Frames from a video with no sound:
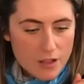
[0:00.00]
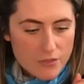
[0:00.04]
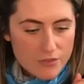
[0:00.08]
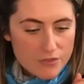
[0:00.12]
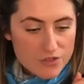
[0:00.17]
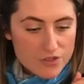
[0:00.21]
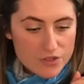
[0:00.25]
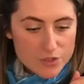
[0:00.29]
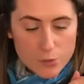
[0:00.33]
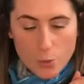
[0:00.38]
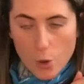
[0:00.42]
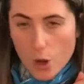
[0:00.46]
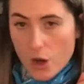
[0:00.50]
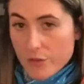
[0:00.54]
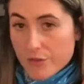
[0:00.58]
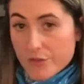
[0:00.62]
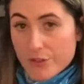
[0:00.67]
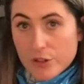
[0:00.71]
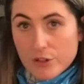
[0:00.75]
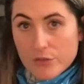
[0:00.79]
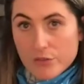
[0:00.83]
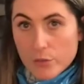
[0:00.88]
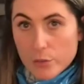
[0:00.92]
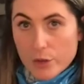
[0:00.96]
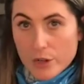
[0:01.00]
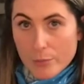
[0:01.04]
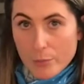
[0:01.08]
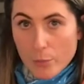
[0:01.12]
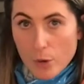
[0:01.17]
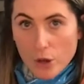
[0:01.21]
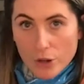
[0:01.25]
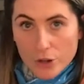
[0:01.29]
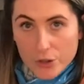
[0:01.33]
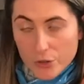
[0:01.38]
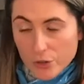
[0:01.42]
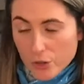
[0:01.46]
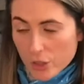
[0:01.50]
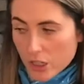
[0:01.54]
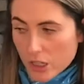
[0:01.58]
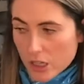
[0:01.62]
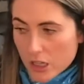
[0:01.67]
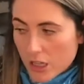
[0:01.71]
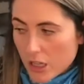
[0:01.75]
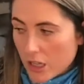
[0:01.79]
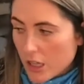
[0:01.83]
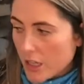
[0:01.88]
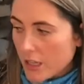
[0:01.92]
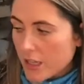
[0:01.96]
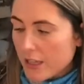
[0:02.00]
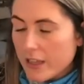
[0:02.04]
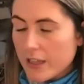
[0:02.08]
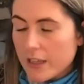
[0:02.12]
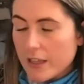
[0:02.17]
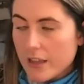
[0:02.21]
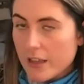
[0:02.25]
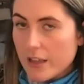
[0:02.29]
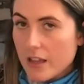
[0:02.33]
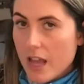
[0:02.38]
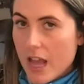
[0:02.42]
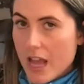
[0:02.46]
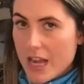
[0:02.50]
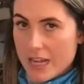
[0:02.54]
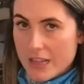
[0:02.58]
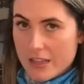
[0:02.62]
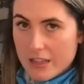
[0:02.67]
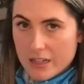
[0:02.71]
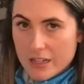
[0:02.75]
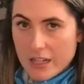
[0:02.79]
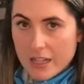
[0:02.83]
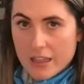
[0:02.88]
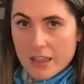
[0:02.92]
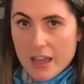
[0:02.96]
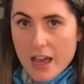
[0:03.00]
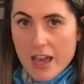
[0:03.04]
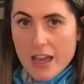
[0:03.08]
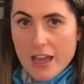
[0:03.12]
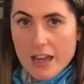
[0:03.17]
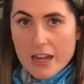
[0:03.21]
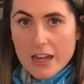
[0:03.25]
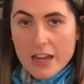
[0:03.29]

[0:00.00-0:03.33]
you swerve to avoid a pothole, anything like that.